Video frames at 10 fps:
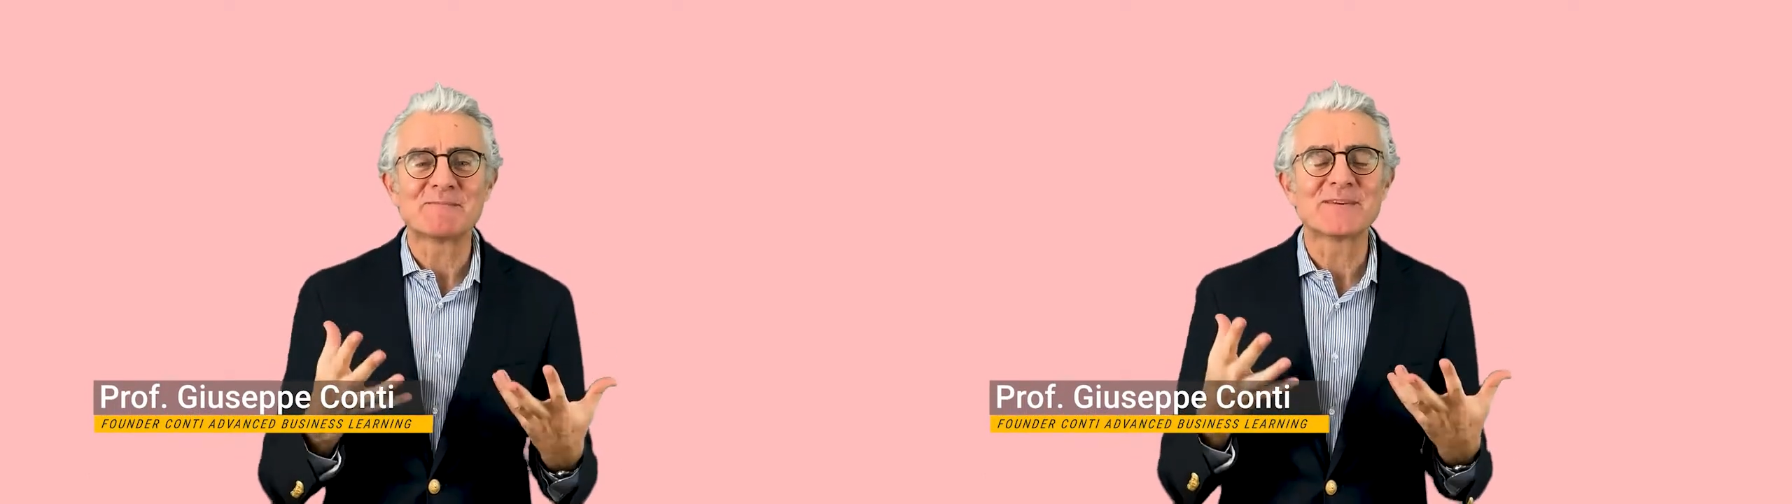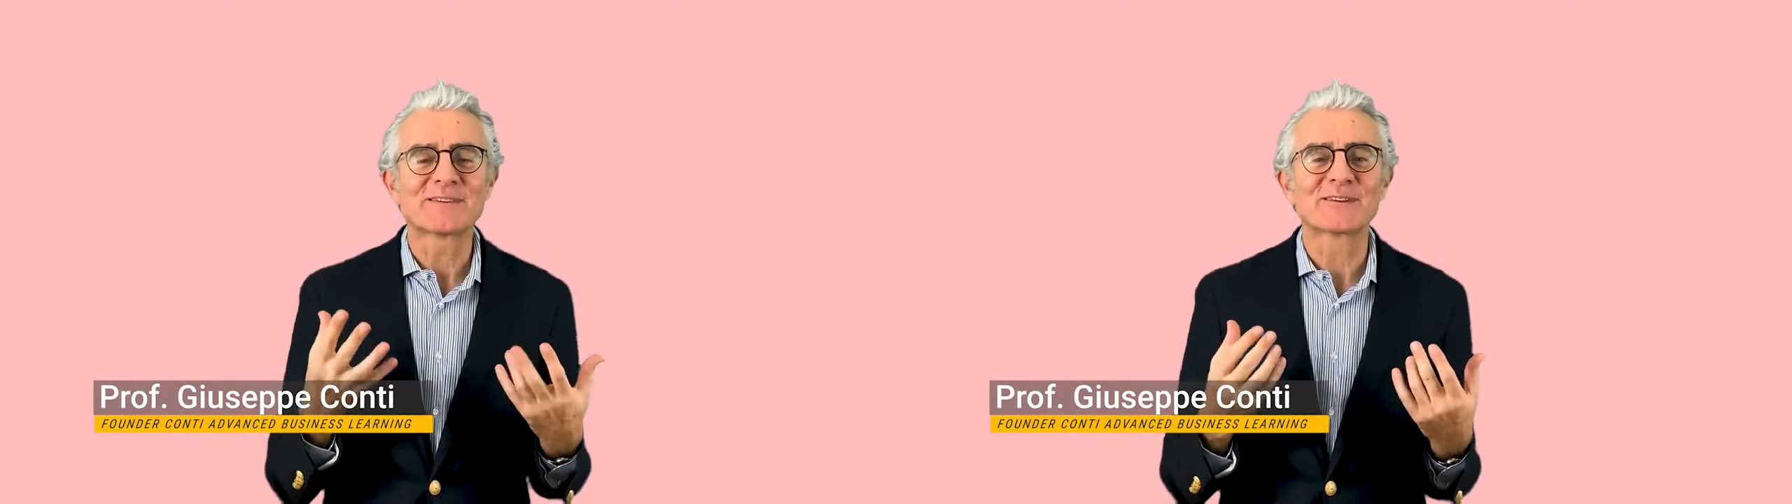
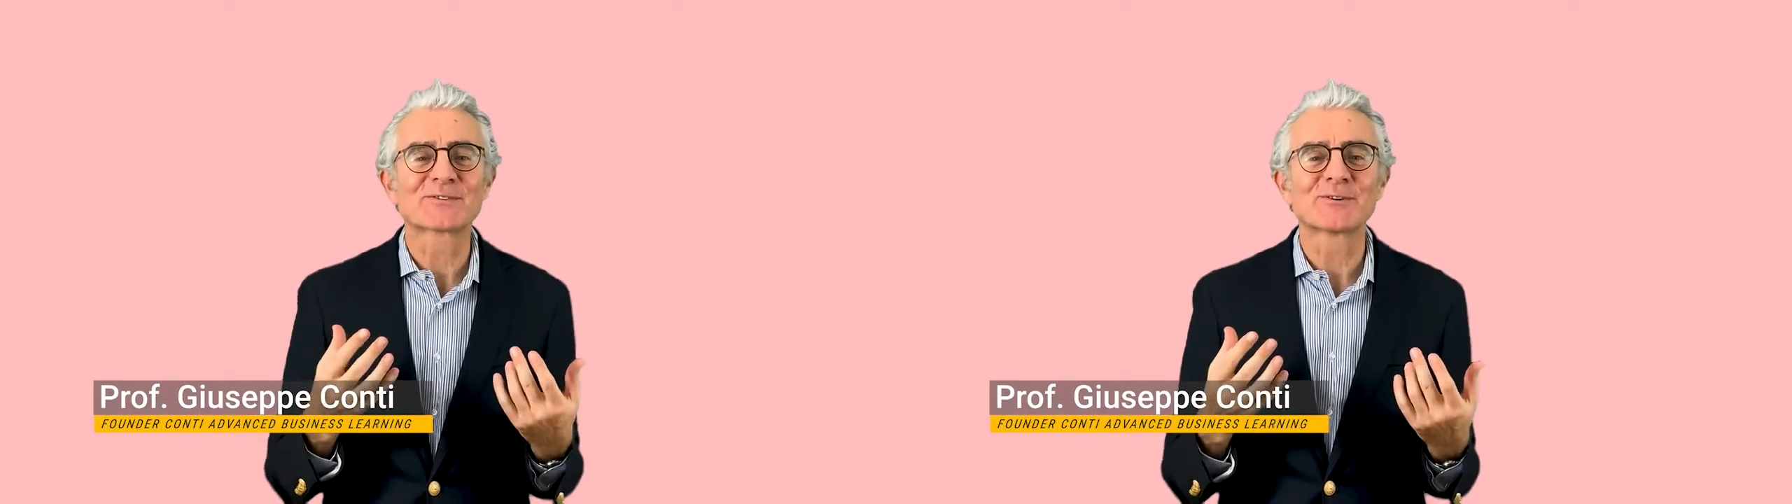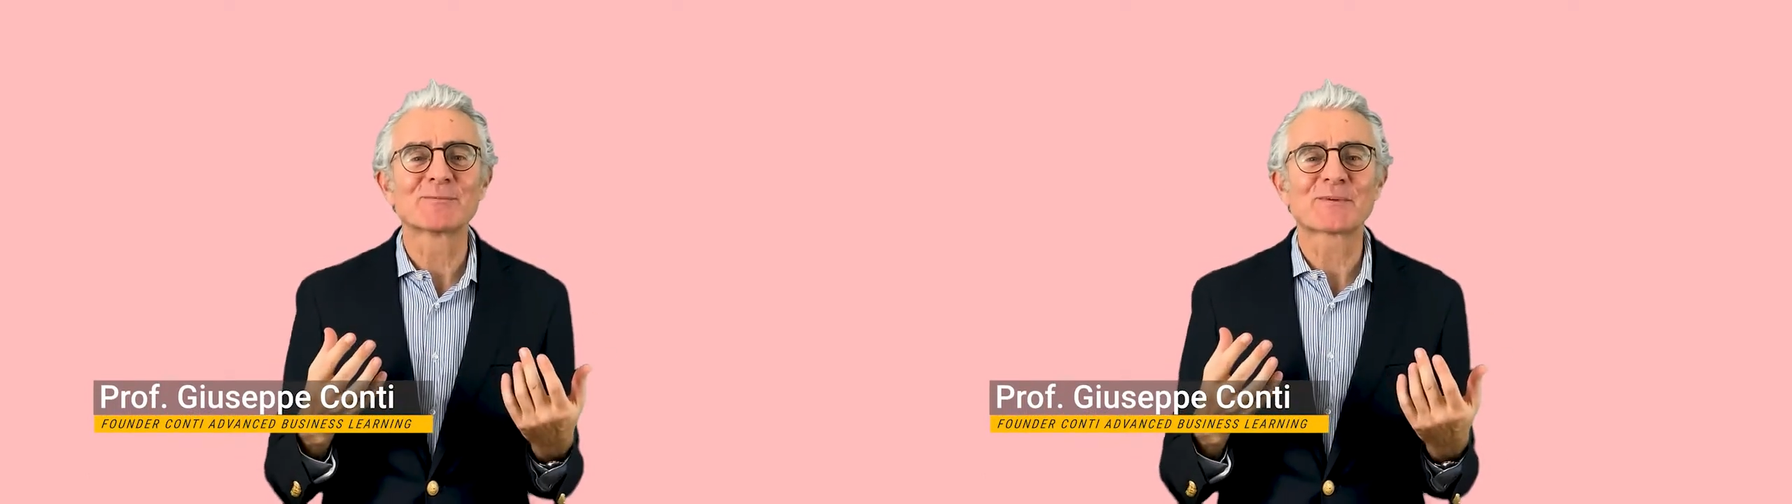business
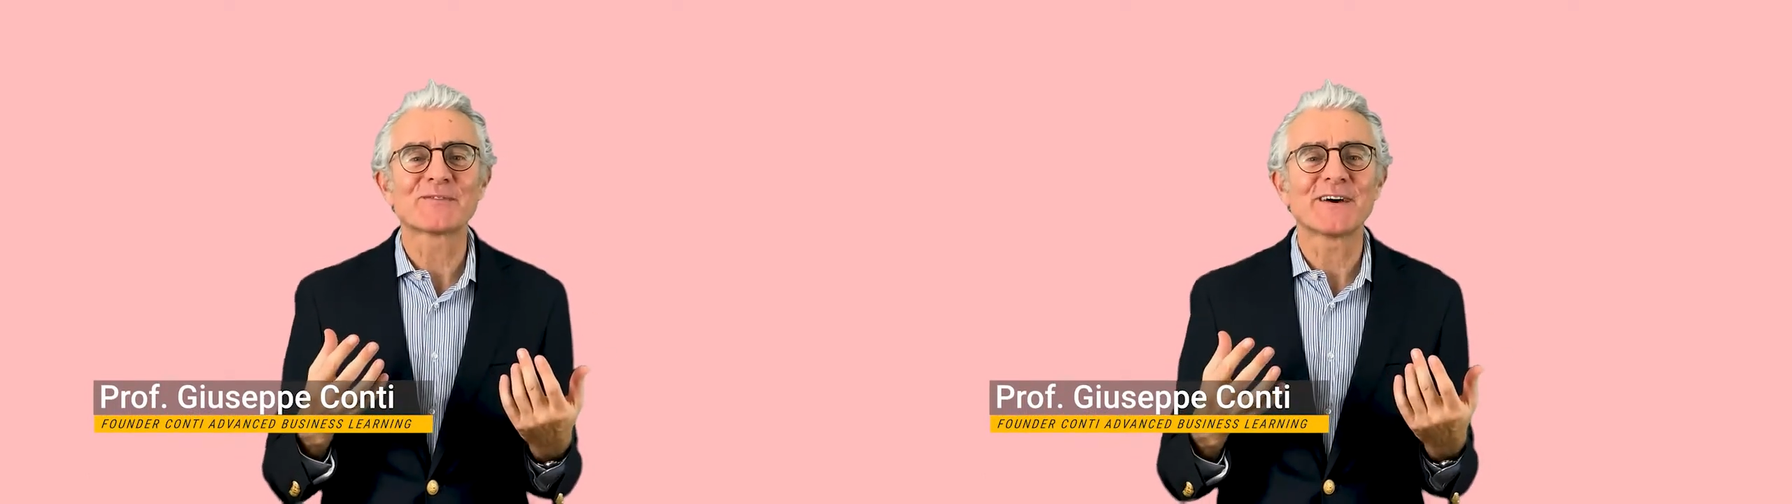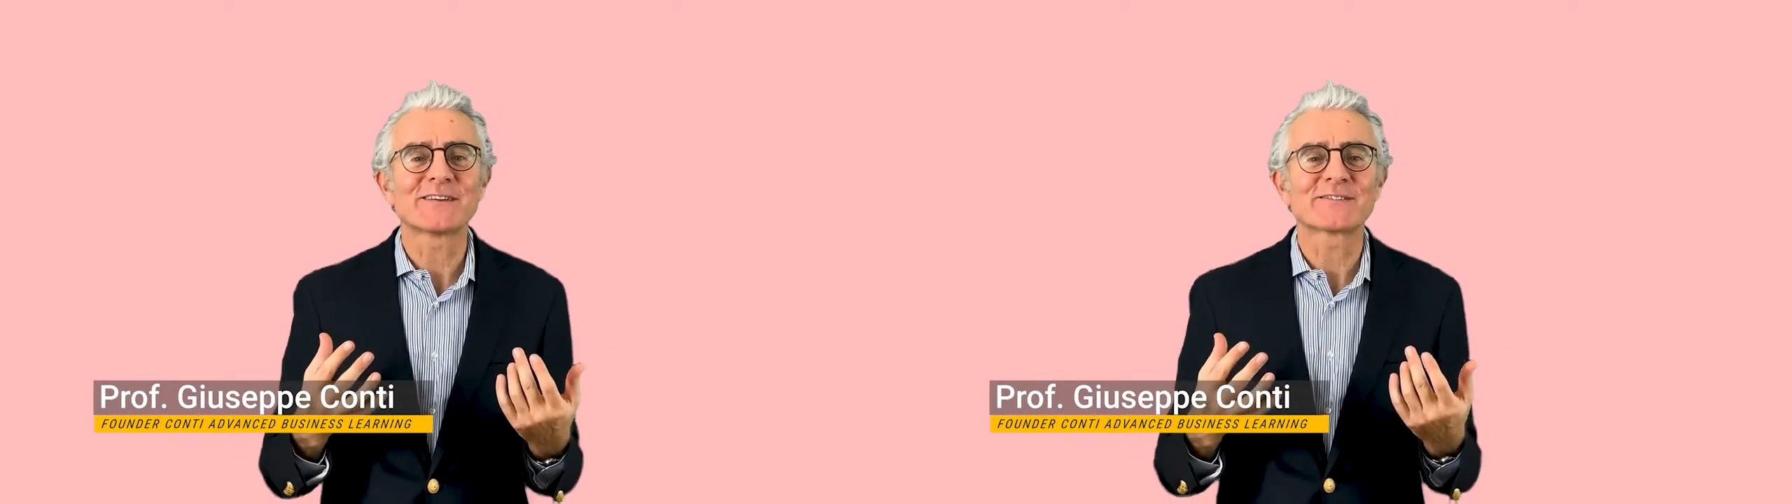school
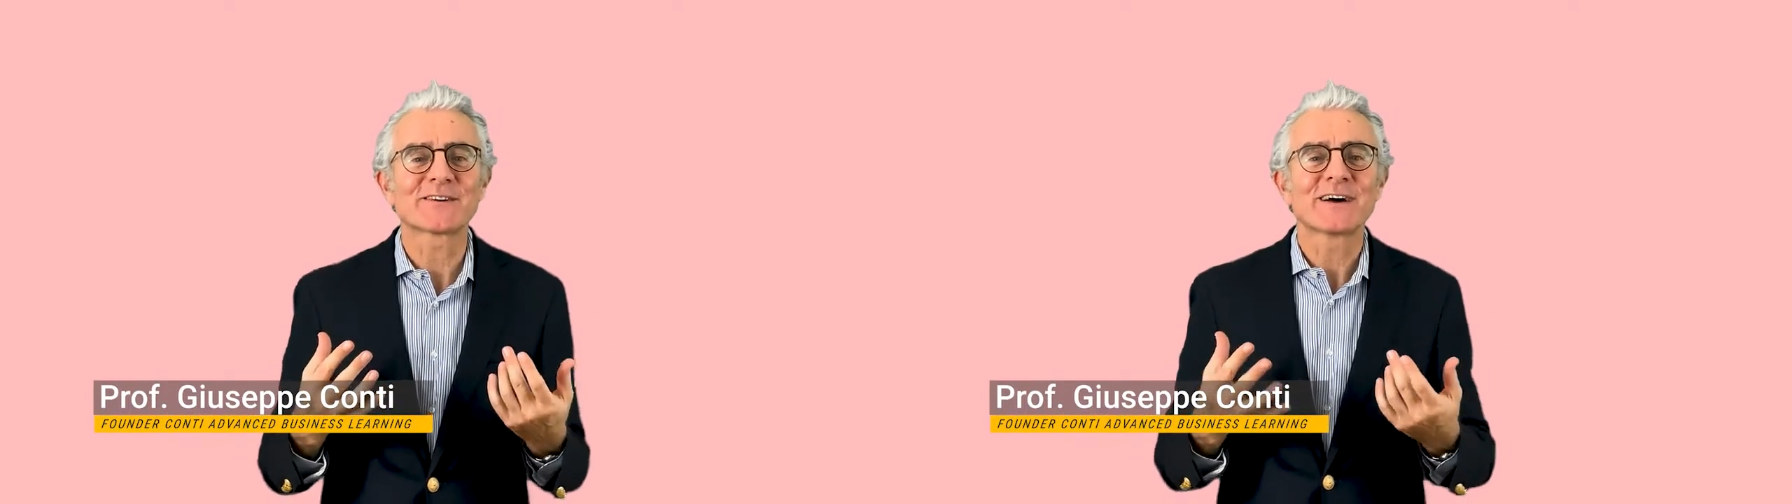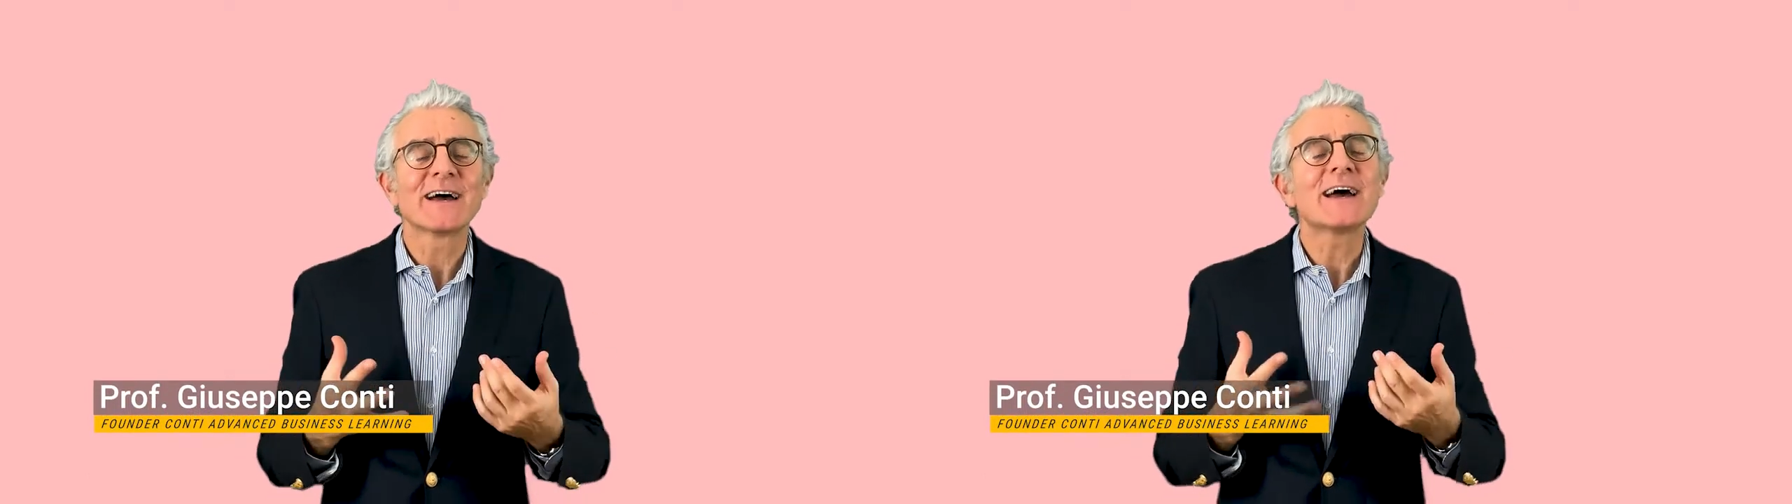professor